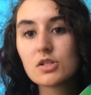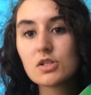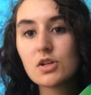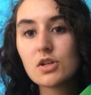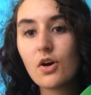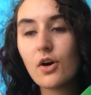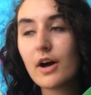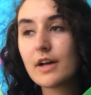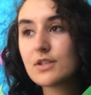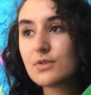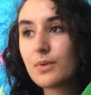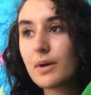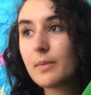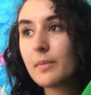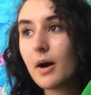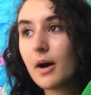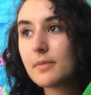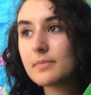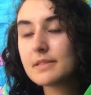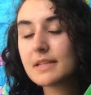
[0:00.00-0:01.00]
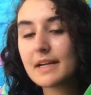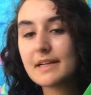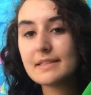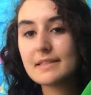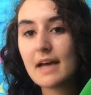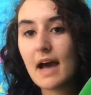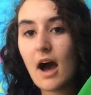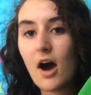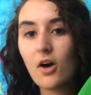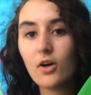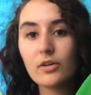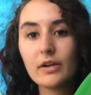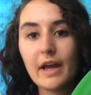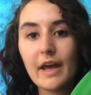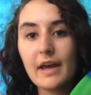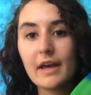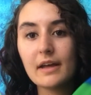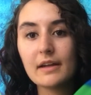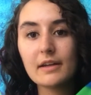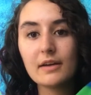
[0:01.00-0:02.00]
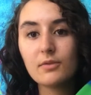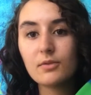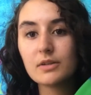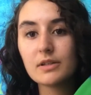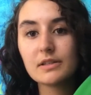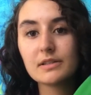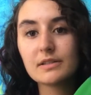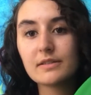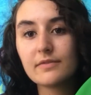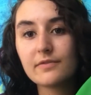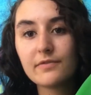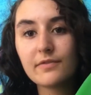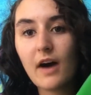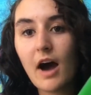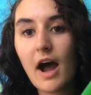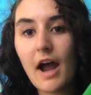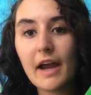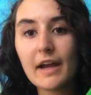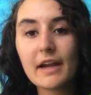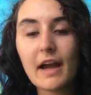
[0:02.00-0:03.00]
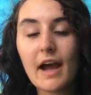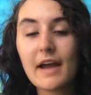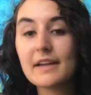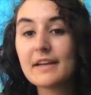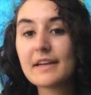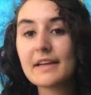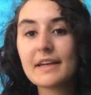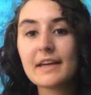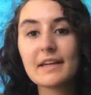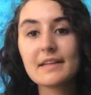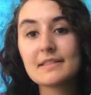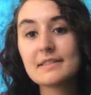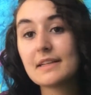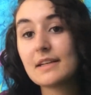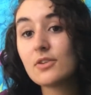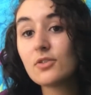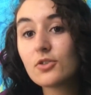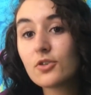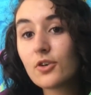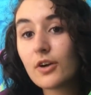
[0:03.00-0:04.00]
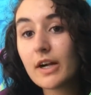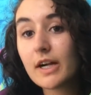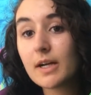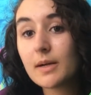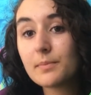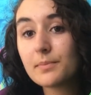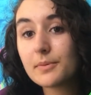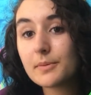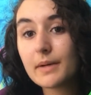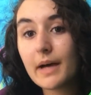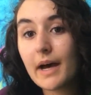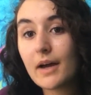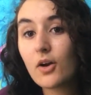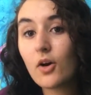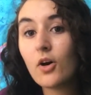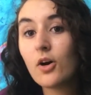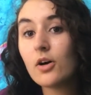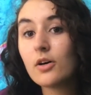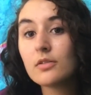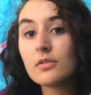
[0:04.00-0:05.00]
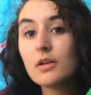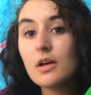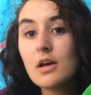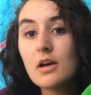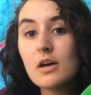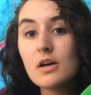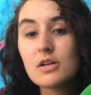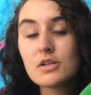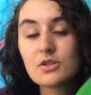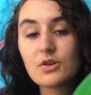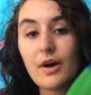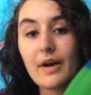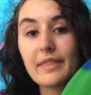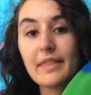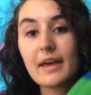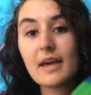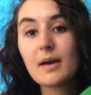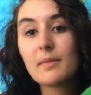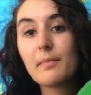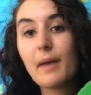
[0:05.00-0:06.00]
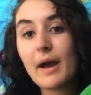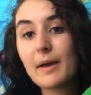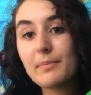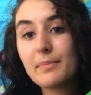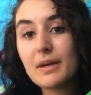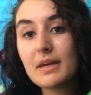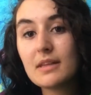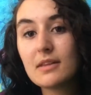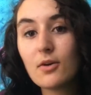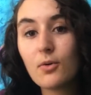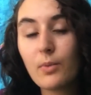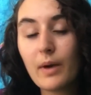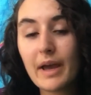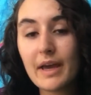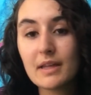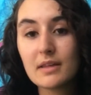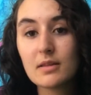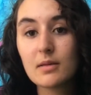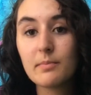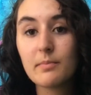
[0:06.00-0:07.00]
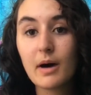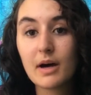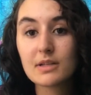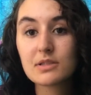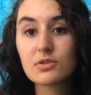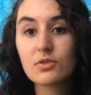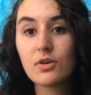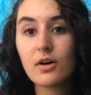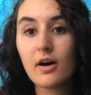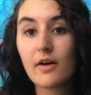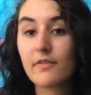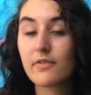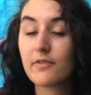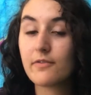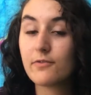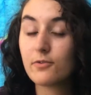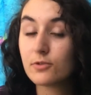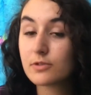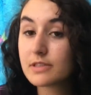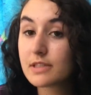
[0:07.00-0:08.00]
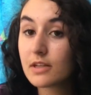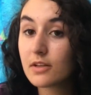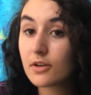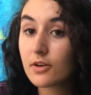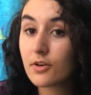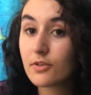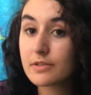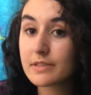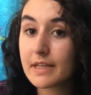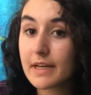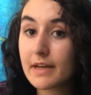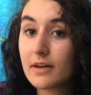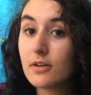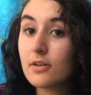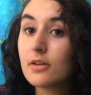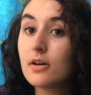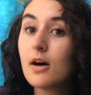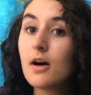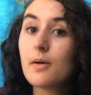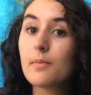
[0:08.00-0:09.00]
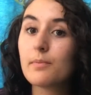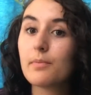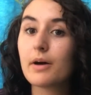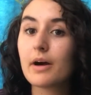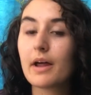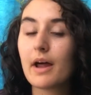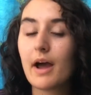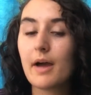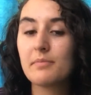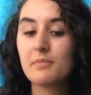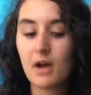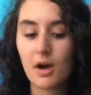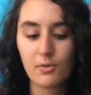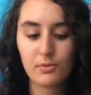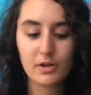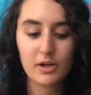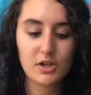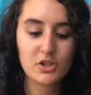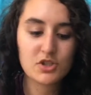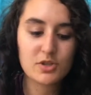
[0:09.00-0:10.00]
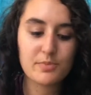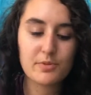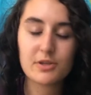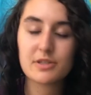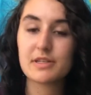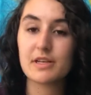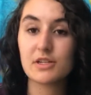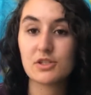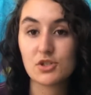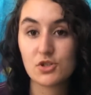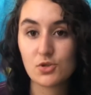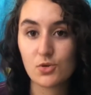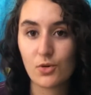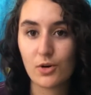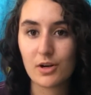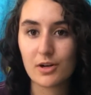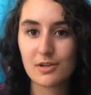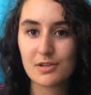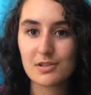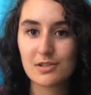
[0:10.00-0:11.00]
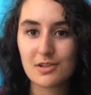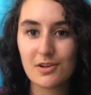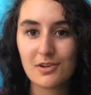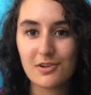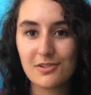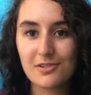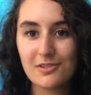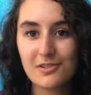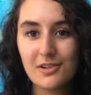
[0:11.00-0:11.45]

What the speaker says: So I swam upside down and it was fine. I didn't get a single cramp at all. So I think it might be the weight and the muscle of the full silicone tail, but I'm not 100% sure. So